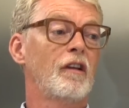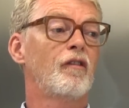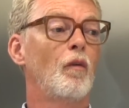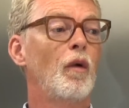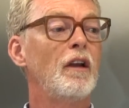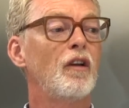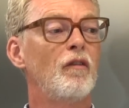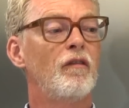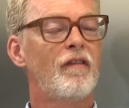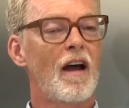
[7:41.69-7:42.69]
So we
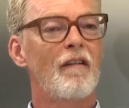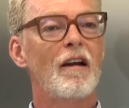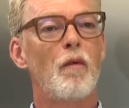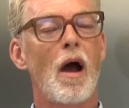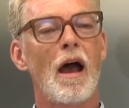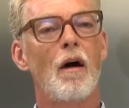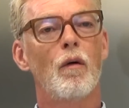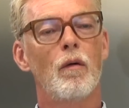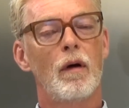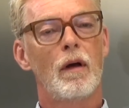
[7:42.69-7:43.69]
do very
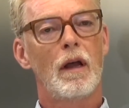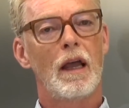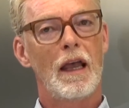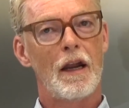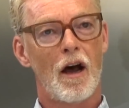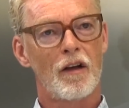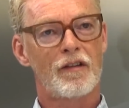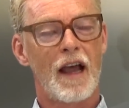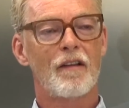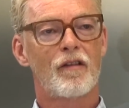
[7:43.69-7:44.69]
well in our
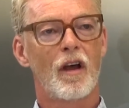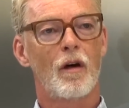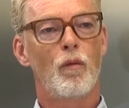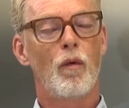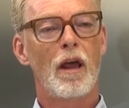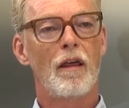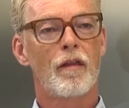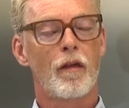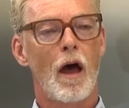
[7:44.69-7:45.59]
sector with